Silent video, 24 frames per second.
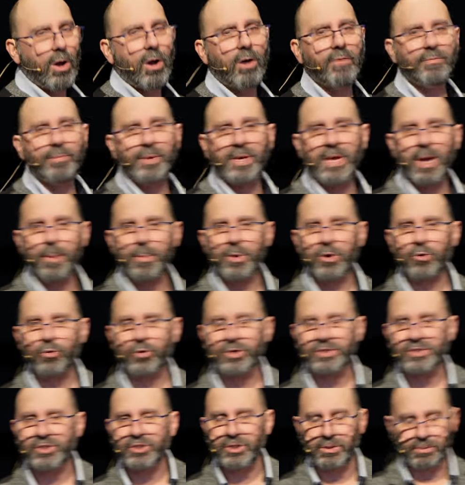I've become a
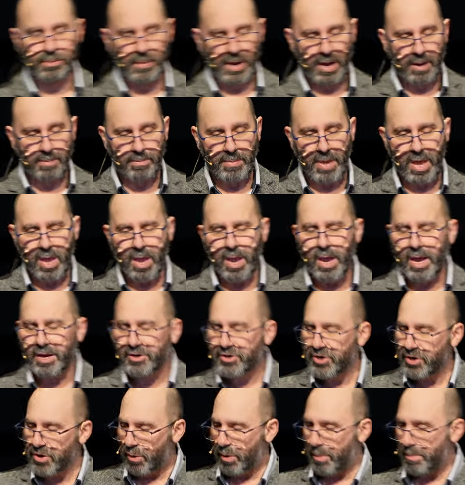Christian, Mum. And
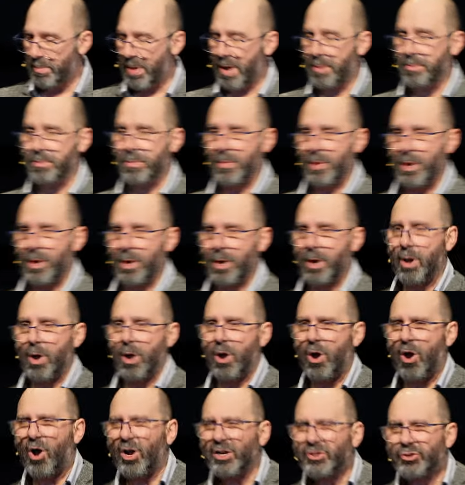you know what, Mum?
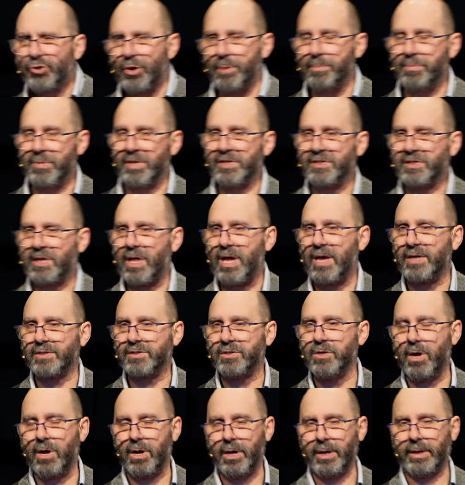I dreamt this
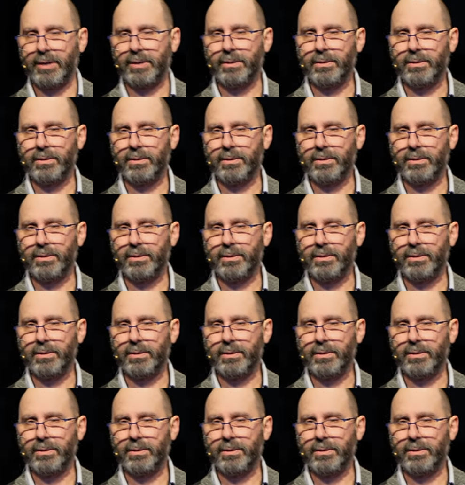last night.